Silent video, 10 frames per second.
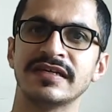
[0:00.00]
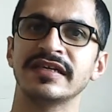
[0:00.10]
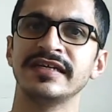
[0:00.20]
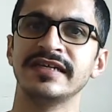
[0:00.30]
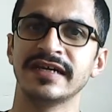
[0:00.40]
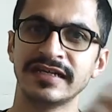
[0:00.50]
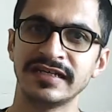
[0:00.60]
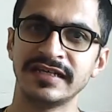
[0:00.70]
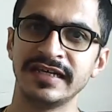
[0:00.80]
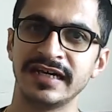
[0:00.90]
the
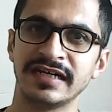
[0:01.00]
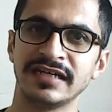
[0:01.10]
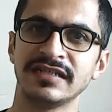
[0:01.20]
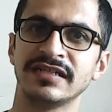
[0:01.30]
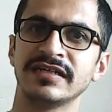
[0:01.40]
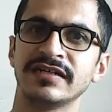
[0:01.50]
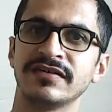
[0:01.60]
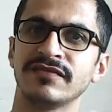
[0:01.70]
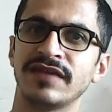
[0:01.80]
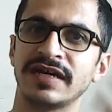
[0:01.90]
younger they are, the
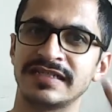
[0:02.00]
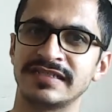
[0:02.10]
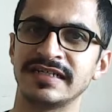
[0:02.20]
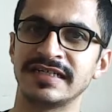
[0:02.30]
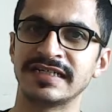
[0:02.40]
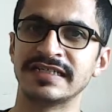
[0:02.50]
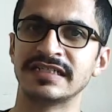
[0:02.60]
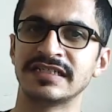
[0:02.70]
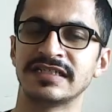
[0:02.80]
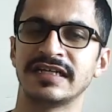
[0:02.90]
faster it
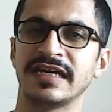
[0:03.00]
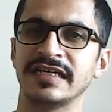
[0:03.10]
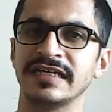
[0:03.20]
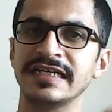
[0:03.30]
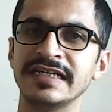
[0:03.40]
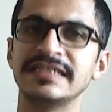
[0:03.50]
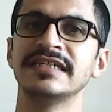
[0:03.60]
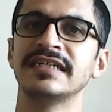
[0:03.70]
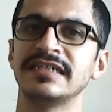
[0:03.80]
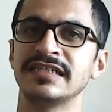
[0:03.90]
is and the
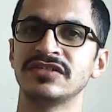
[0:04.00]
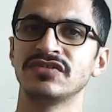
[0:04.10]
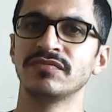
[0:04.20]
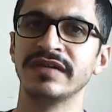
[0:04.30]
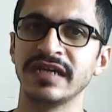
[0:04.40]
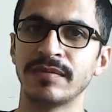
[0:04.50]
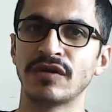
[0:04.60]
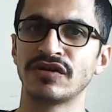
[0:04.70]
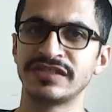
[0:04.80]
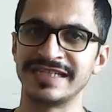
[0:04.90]
easier it is to bring
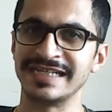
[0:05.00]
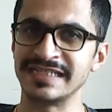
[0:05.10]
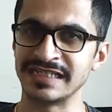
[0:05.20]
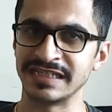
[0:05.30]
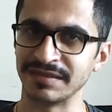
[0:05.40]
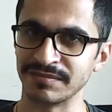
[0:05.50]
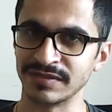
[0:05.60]
about a change in them,